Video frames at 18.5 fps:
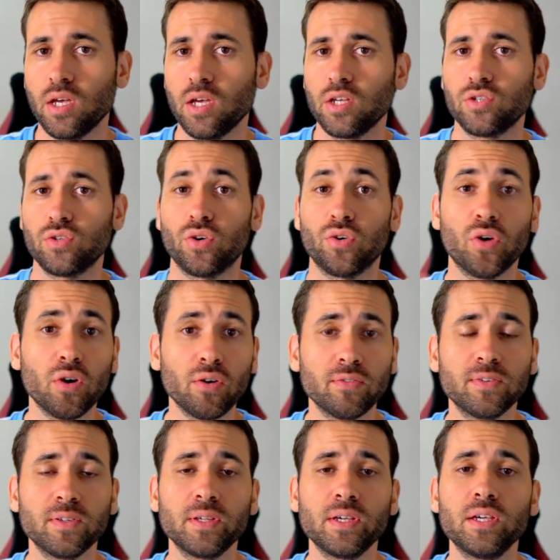So
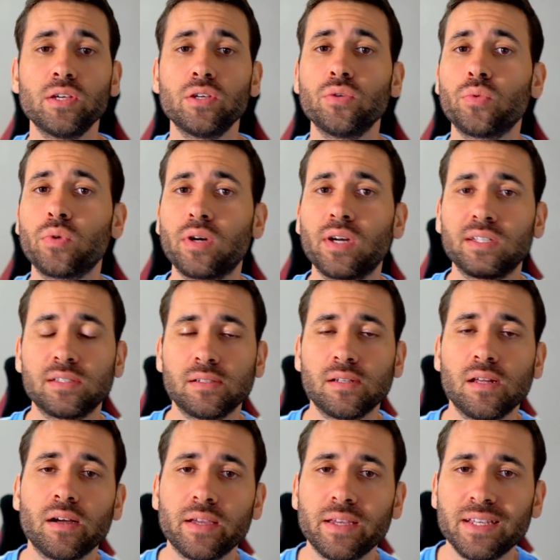hopefully you were as
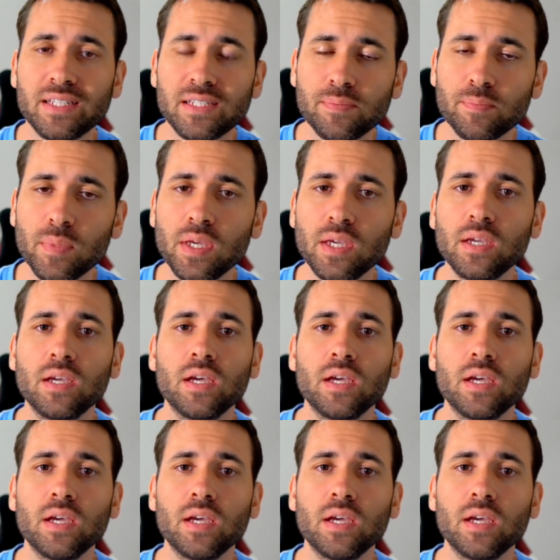lucky as me